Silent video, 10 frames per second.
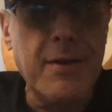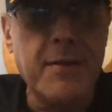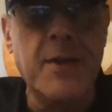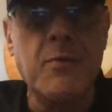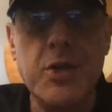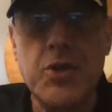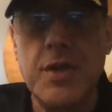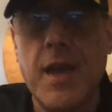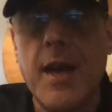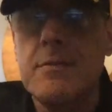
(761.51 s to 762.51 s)
think we
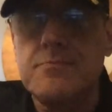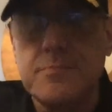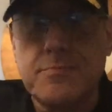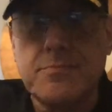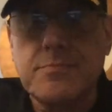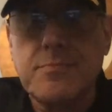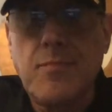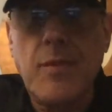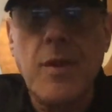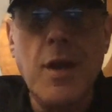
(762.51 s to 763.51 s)
should get
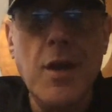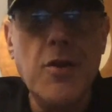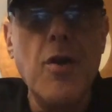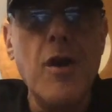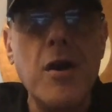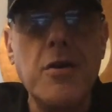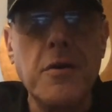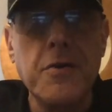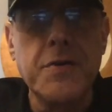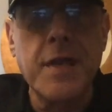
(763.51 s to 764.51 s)
your
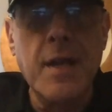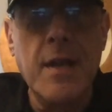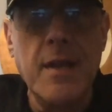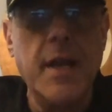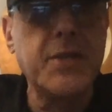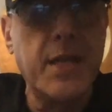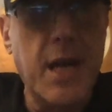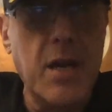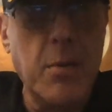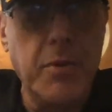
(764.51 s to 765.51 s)
uncle's less than
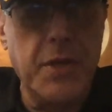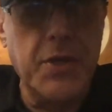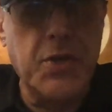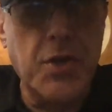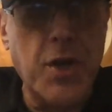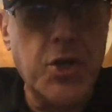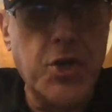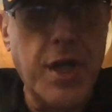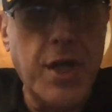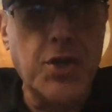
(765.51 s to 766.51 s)
honorable discharge
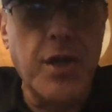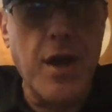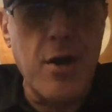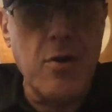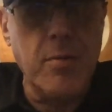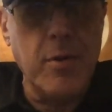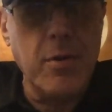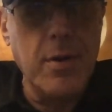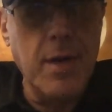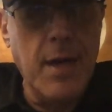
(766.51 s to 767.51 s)
changed to
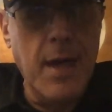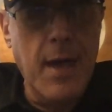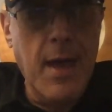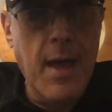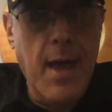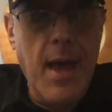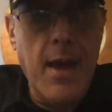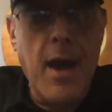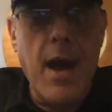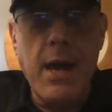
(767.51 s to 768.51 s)
honorable.
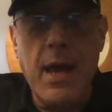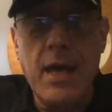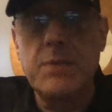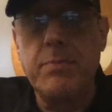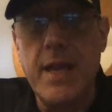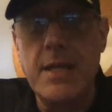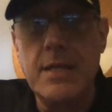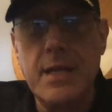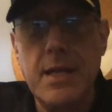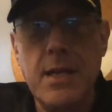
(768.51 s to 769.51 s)
And I explained
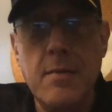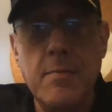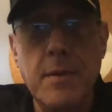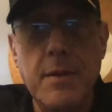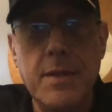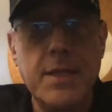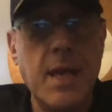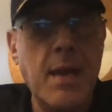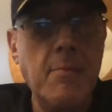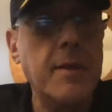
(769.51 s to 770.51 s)
to him the
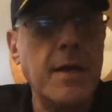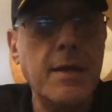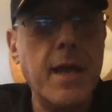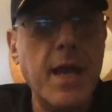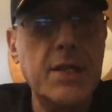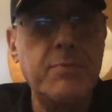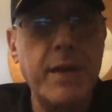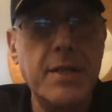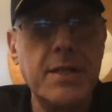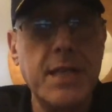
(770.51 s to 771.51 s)
same thing that I
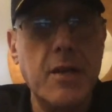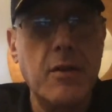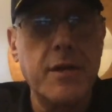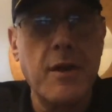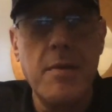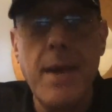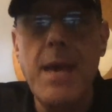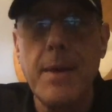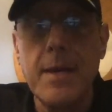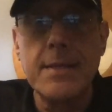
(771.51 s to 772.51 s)
explained to Secretary
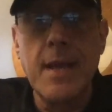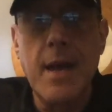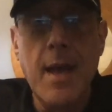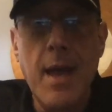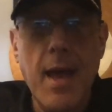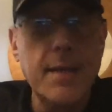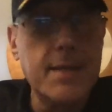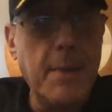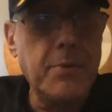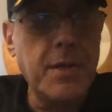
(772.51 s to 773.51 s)
Mabus,
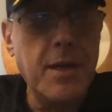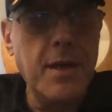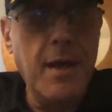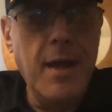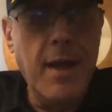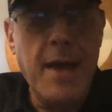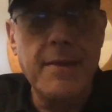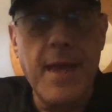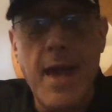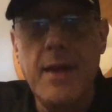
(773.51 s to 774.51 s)
except at
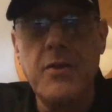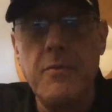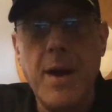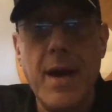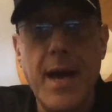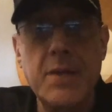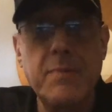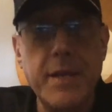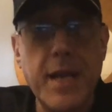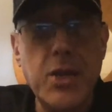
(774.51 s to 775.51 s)
the end of my
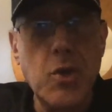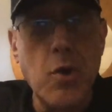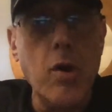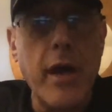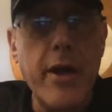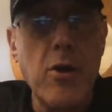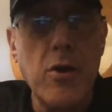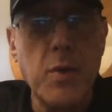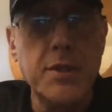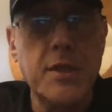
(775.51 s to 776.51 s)
explanation, all I
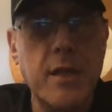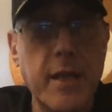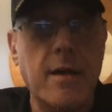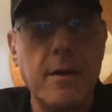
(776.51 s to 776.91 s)
heard was click.